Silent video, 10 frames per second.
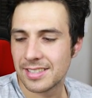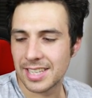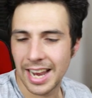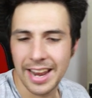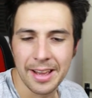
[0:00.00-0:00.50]

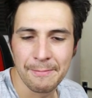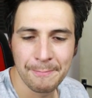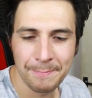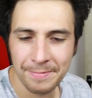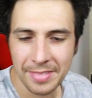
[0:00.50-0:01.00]
See you later.
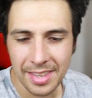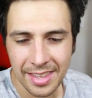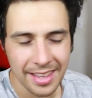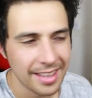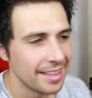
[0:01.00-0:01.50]

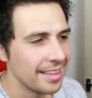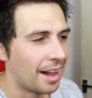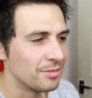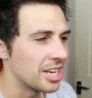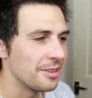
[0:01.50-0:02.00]

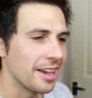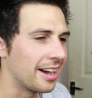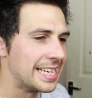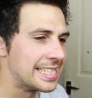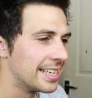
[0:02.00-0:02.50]
I'm genuinely
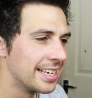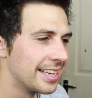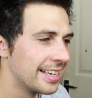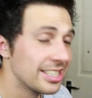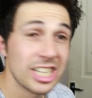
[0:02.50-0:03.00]

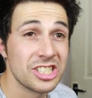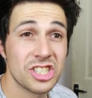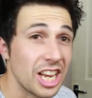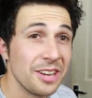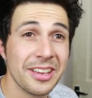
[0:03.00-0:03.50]

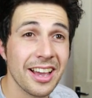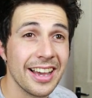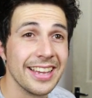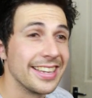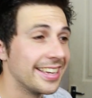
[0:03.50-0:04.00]
gutted. Genuinely
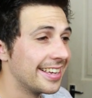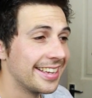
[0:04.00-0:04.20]
gutted.